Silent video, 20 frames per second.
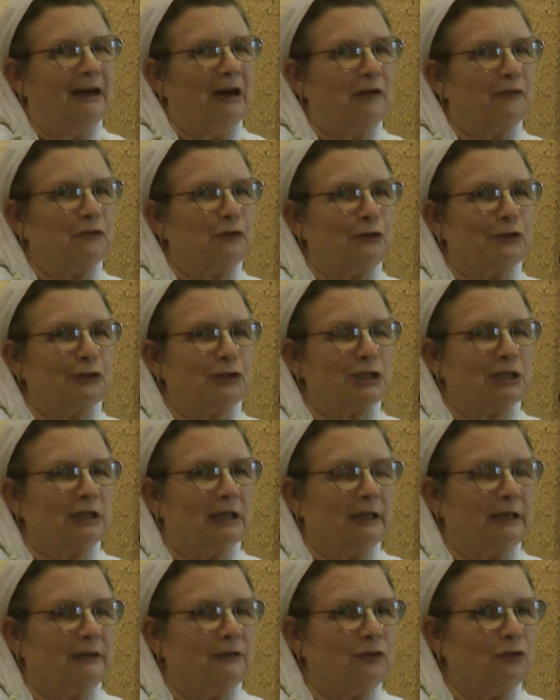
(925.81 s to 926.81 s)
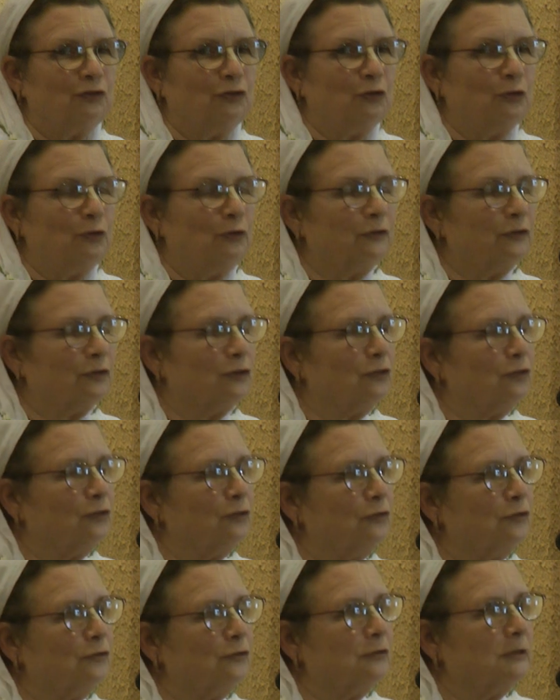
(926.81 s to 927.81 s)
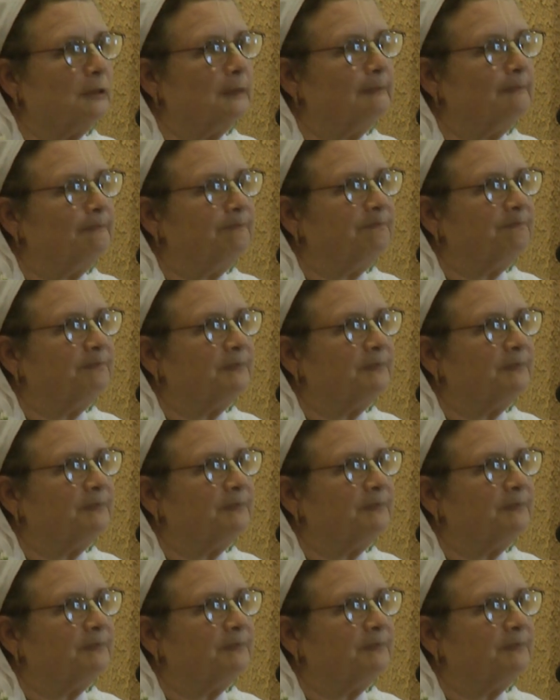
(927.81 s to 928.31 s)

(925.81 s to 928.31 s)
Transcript: of Krishna in this universal form.